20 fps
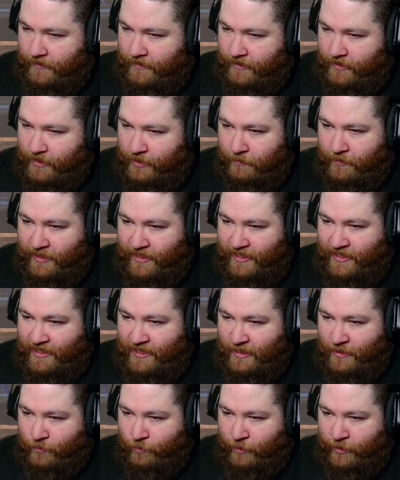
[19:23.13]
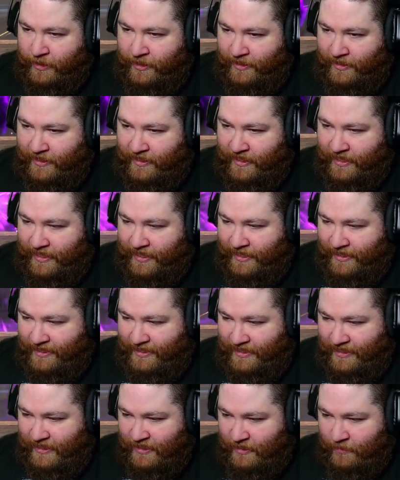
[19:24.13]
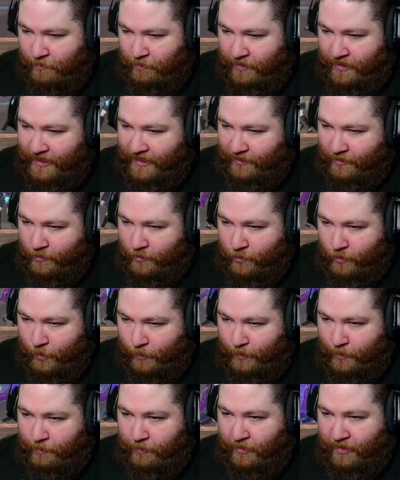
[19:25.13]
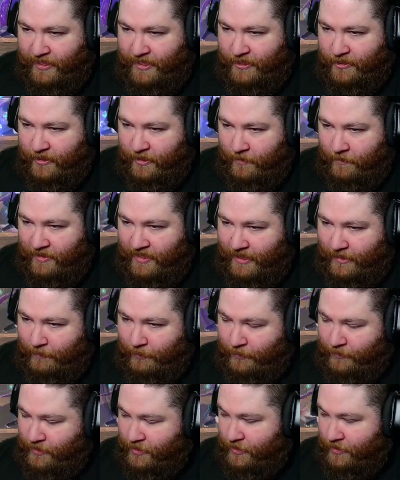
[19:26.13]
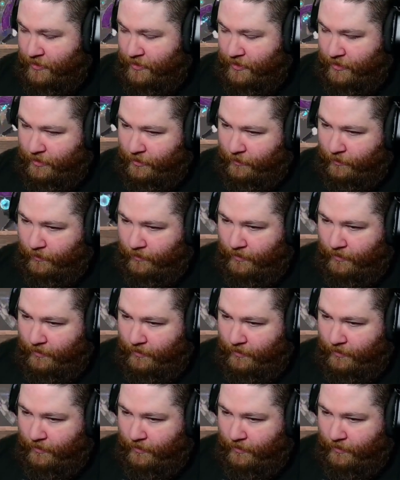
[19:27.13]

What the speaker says: So this is what they anticipate the normal player to be able to do.